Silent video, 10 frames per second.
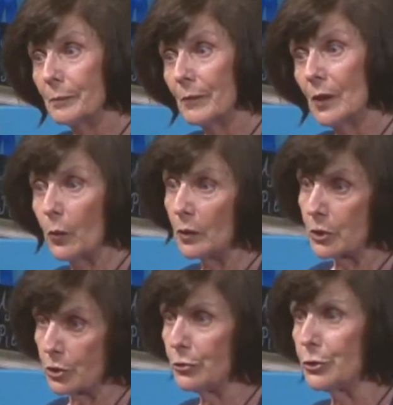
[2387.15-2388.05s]
What would
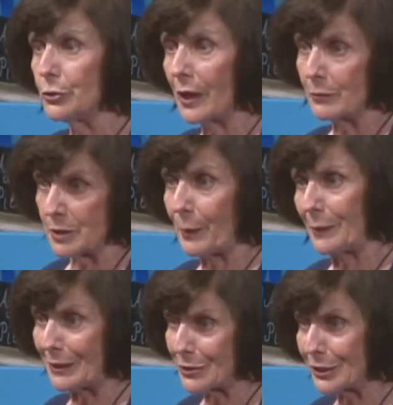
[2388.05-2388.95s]
you do? I was by
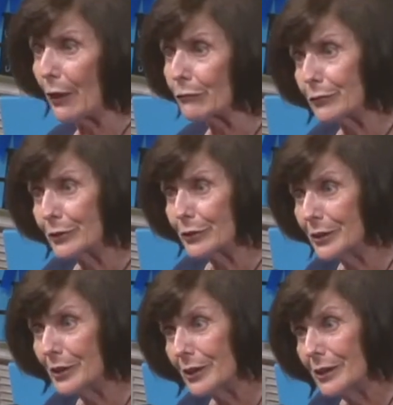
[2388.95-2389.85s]
myself.
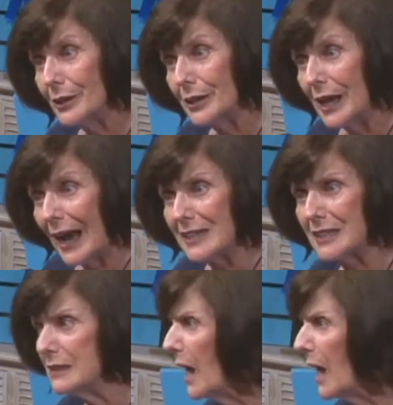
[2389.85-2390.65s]
I said,